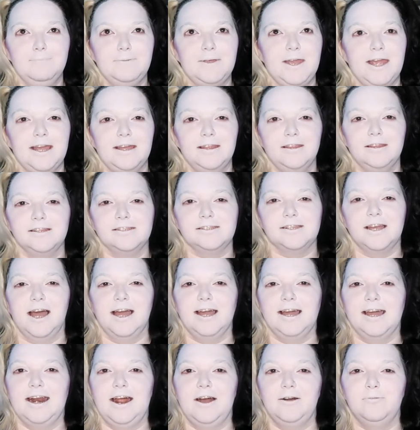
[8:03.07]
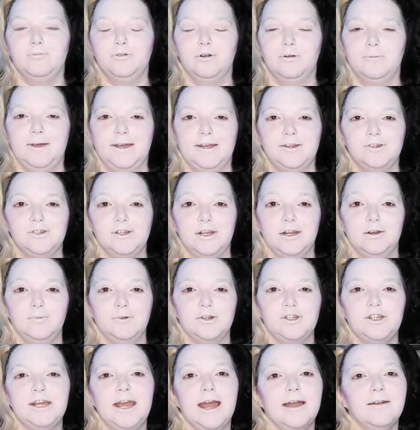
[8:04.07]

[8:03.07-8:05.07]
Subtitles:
And this guy got out on probation, which